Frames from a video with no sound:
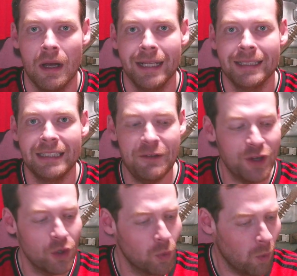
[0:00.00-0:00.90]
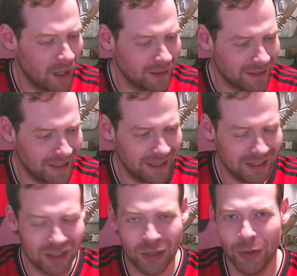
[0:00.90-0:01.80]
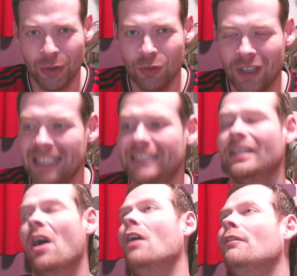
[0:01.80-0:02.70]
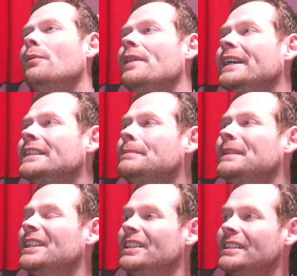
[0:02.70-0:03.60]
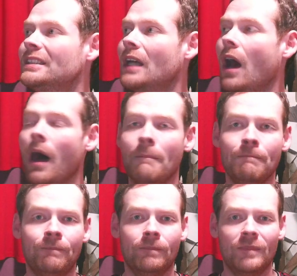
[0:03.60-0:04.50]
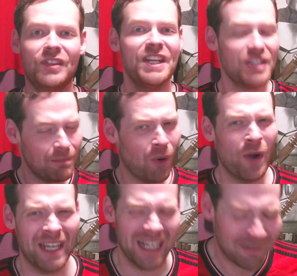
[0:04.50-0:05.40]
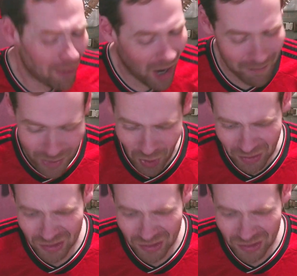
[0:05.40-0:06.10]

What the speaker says: Difficult one to really start off with this because I'm disappointed, but I'm not